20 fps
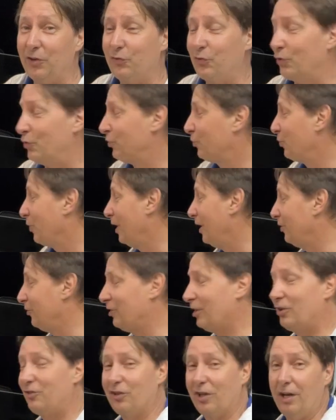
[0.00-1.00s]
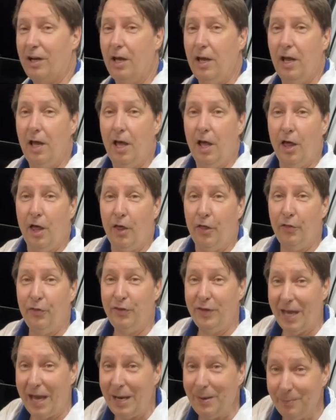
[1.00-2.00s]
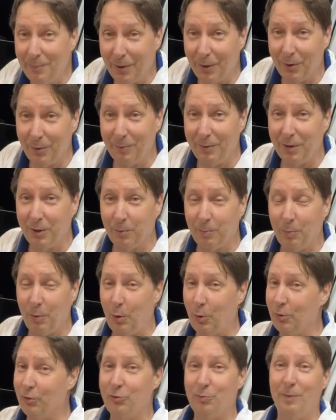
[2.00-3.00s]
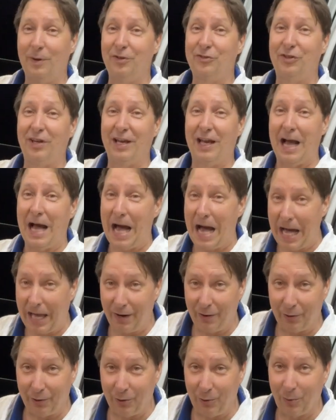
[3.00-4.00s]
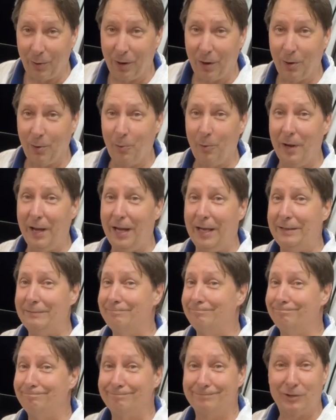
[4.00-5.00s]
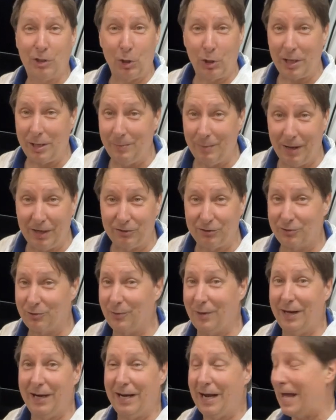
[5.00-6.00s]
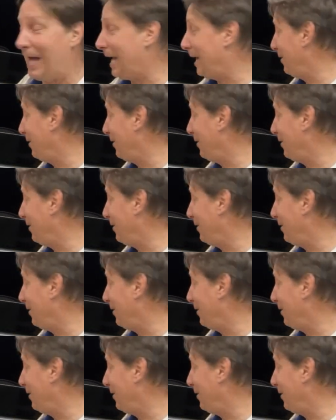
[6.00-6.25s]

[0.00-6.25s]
for this transition. The 8mm bolt is missing. I don't know where it went. Cookie Monster ate it. I